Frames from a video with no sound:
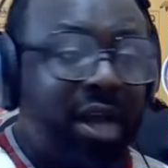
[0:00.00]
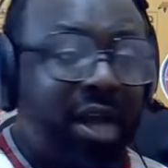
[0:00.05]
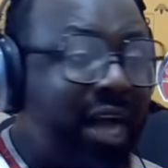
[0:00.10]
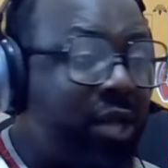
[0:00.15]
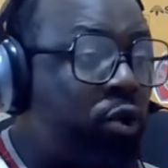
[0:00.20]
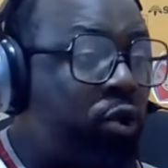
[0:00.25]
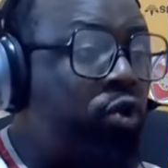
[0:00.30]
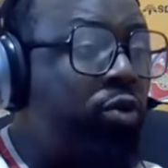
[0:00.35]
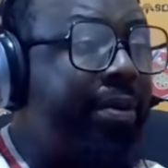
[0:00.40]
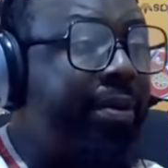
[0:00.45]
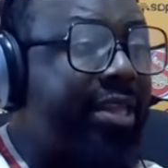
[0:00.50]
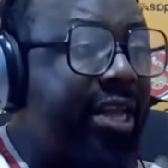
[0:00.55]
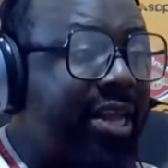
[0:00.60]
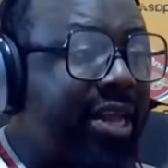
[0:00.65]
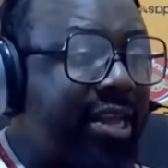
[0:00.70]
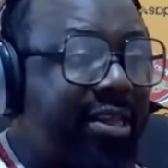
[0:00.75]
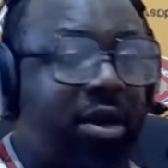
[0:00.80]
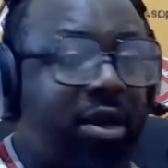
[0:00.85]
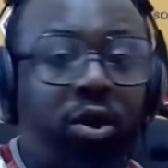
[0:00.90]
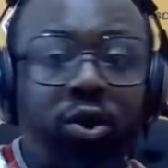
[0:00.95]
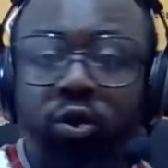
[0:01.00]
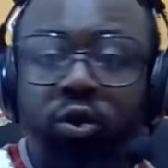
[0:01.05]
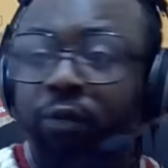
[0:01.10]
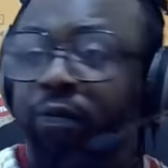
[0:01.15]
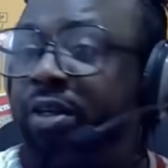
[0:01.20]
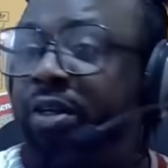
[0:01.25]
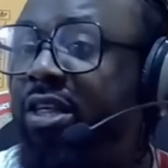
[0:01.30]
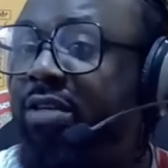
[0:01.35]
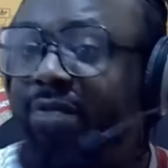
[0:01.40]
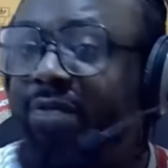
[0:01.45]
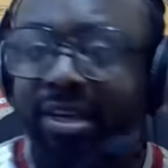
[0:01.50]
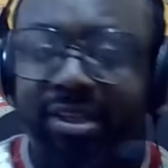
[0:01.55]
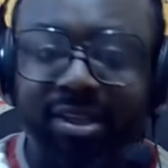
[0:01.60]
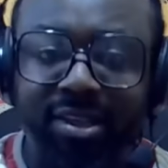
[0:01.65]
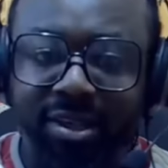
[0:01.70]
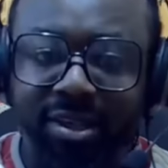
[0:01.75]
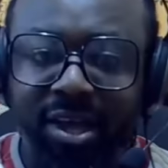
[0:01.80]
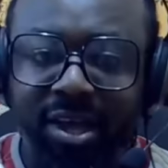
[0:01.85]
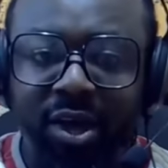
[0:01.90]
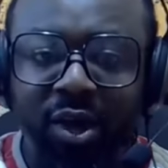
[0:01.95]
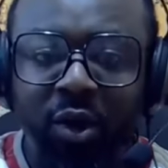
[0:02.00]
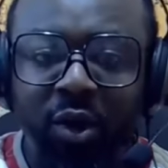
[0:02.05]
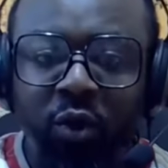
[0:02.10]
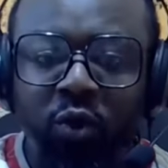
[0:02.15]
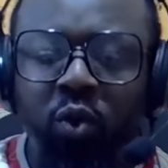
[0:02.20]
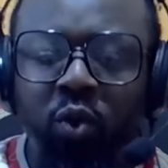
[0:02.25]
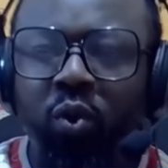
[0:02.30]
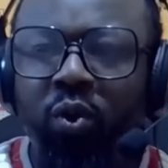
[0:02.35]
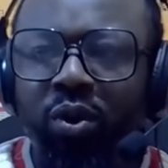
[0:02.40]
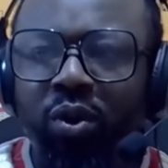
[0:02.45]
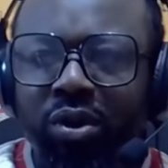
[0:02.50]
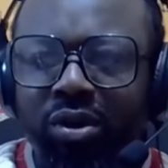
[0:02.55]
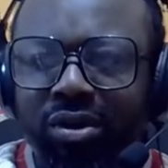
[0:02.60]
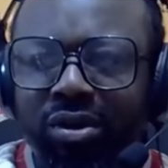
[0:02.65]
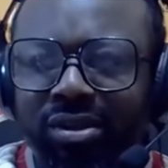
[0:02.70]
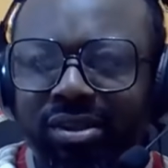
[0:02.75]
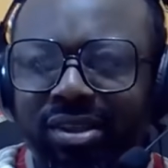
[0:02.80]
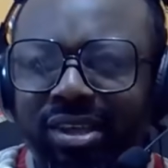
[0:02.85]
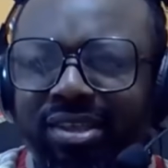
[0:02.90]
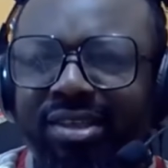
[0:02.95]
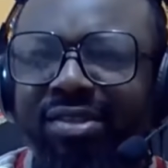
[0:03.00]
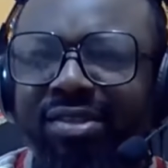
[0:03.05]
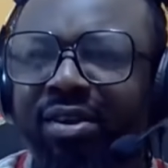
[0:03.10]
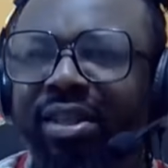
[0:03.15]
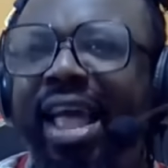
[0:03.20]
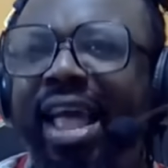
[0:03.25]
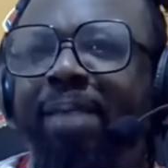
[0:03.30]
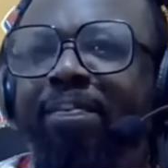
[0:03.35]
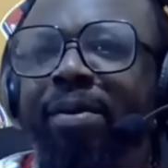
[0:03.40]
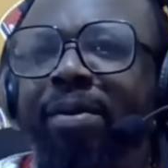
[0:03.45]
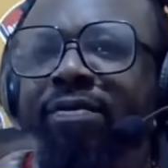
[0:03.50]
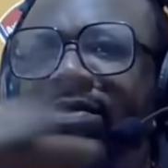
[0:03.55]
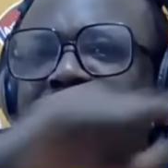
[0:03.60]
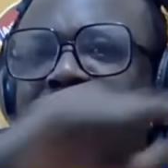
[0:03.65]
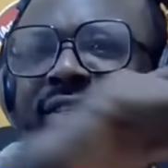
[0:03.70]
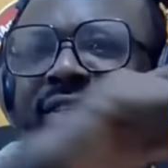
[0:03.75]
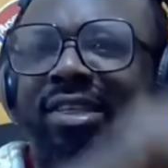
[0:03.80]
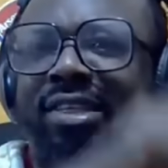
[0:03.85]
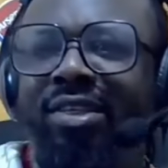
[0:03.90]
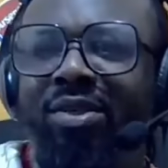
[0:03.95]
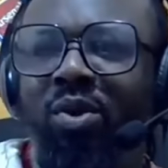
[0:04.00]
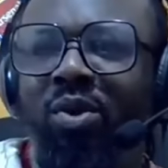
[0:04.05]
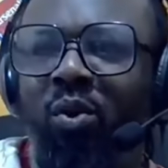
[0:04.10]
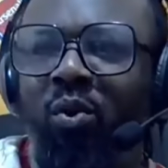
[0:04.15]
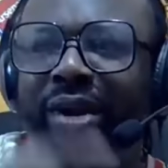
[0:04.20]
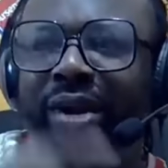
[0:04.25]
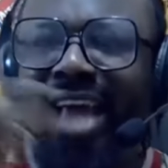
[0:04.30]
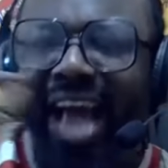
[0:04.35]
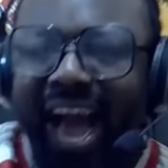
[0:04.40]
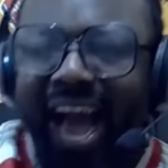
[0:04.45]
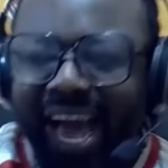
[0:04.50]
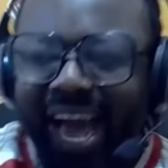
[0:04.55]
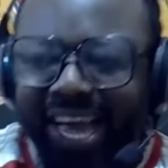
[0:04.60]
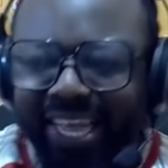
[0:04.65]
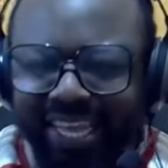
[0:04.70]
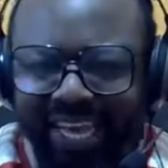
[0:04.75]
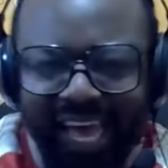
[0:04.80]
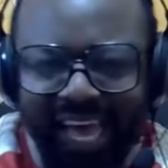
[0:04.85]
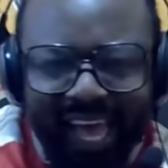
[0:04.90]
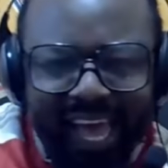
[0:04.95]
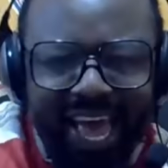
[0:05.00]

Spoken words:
And to do better than second is to finish first. So this is not like previous season. So we hide.